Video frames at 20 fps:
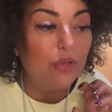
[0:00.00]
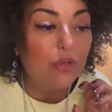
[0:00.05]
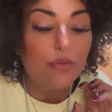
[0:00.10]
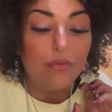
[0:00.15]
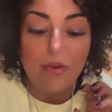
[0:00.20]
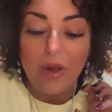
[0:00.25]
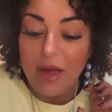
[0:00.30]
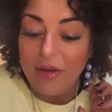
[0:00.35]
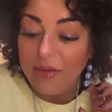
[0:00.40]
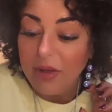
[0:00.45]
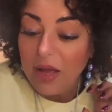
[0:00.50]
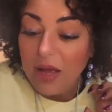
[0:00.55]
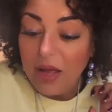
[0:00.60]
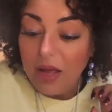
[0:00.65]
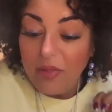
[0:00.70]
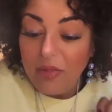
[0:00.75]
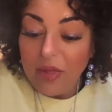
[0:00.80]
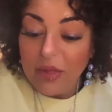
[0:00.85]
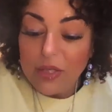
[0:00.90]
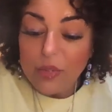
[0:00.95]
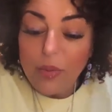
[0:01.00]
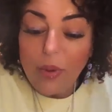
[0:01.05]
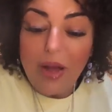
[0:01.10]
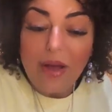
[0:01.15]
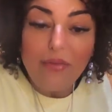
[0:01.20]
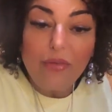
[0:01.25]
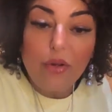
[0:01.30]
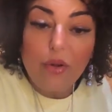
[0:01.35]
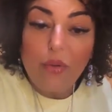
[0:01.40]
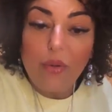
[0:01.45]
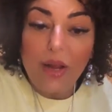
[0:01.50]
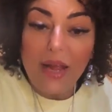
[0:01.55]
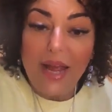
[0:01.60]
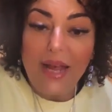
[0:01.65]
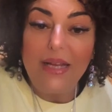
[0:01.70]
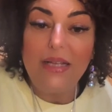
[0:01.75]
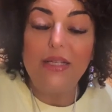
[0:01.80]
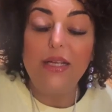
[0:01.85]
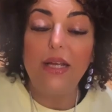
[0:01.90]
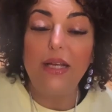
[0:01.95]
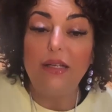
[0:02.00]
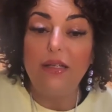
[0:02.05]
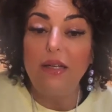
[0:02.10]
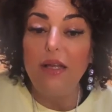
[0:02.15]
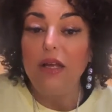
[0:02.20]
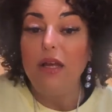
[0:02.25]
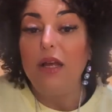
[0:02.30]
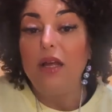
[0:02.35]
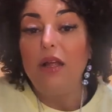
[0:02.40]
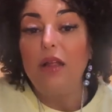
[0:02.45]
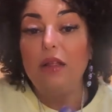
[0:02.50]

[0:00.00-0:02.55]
to Thrive. That's why I've created